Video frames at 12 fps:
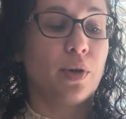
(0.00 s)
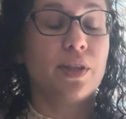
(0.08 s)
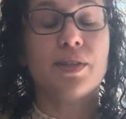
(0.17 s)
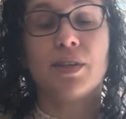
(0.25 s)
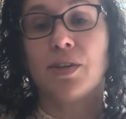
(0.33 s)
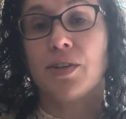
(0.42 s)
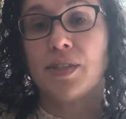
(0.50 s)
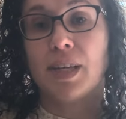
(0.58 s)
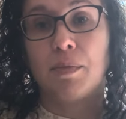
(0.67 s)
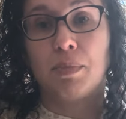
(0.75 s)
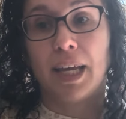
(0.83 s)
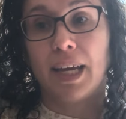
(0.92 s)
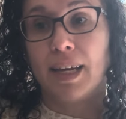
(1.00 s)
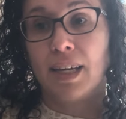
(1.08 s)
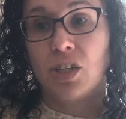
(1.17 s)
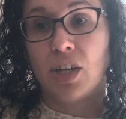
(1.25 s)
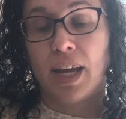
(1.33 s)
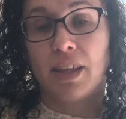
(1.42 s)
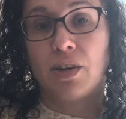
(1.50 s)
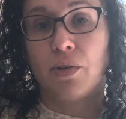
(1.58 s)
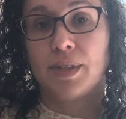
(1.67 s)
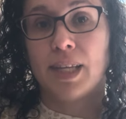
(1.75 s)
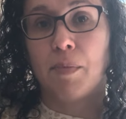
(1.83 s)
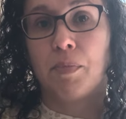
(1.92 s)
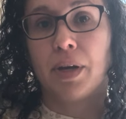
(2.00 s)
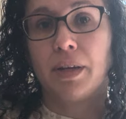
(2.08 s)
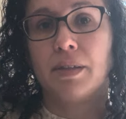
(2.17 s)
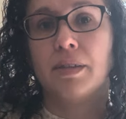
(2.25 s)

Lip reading: the slurs and play each 8th note separate,